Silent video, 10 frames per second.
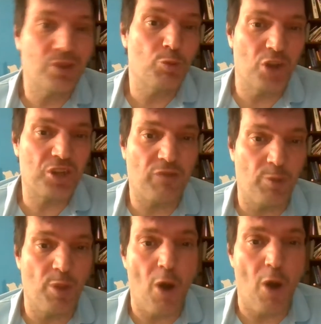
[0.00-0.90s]
wasn't have to
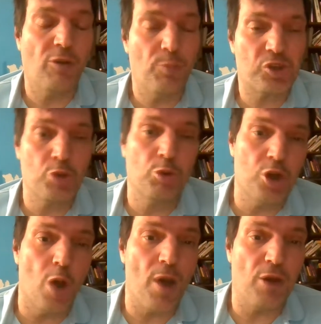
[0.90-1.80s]
be a part of it, but she
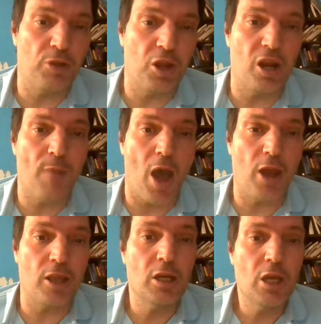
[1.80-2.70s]
would know better than
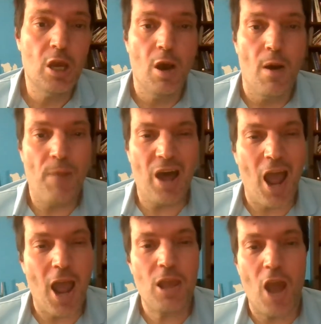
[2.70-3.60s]
anybody. But
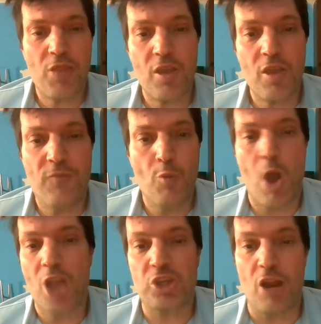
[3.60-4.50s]
I think from
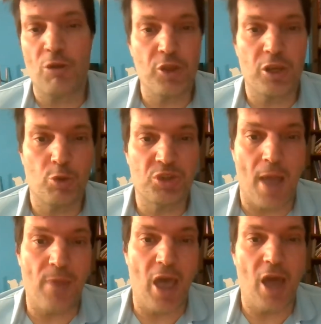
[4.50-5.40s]
watching, I don't think it was
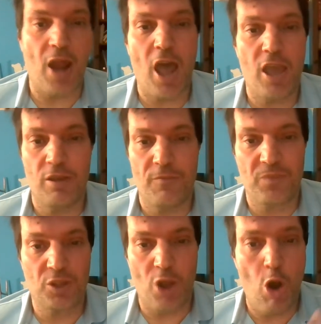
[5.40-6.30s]
that bad.
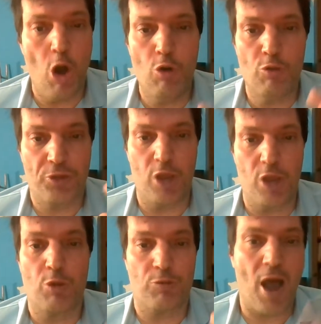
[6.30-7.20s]
The whole
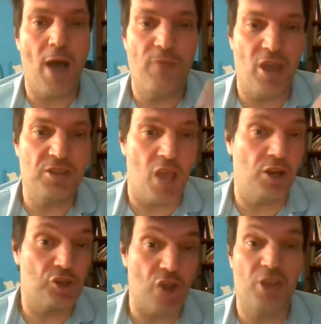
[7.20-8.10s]
thing with Rob Van Dam
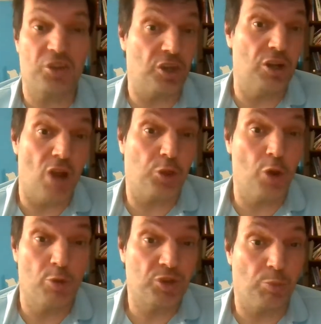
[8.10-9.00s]
and John Cena, I
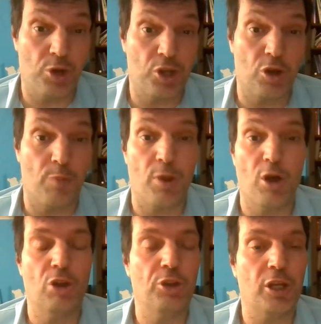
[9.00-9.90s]
thought was a pretty good
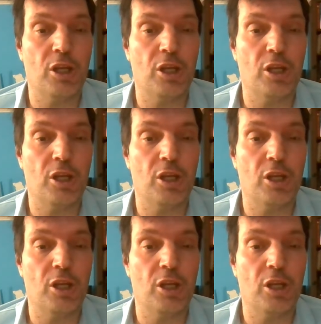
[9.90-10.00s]
build